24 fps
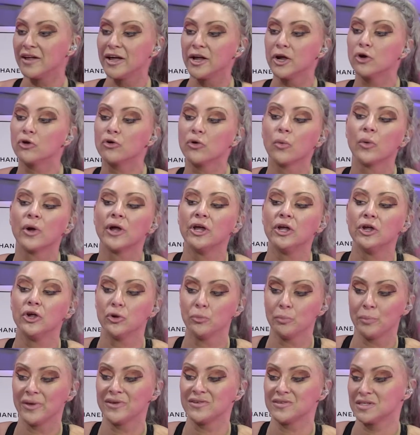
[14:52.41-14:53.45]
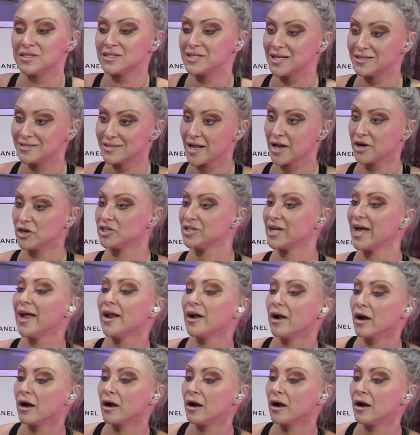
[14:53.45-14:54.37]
you're growing your business as an entertainer.